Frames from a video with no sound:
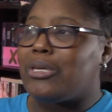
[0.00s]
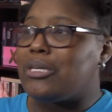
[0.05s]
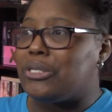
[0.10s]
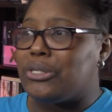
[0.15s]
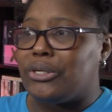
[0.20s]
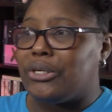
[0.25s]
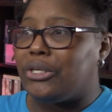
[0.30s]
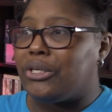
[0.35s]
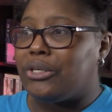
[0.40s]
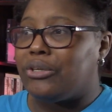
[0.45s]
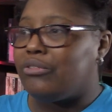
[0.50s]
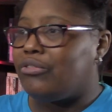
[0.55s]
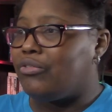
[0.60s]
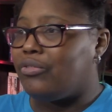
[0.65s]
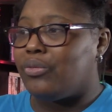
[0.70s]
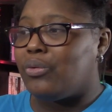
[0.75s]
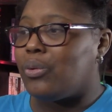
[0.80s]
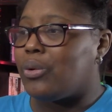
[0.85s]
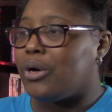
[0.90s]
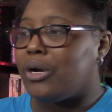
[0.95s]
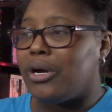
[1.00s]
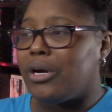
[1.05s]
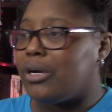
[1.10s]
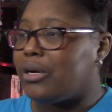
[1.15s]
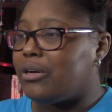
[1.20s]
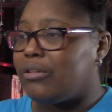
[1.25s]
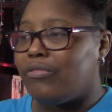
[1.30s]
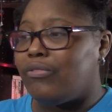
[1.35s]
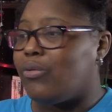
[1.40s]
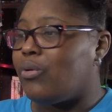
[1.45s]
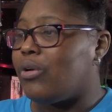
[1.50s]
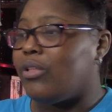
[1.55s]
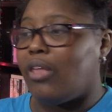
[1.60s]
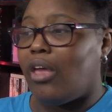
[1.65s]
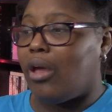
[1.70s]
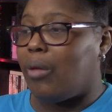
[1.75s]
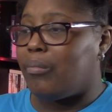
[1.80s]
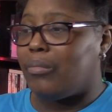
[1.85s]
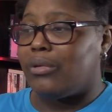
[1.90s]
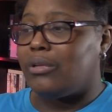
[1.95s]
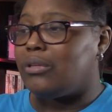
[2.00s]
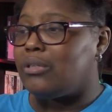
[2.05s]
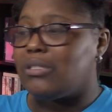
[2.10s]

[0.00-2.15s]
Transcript: good for them.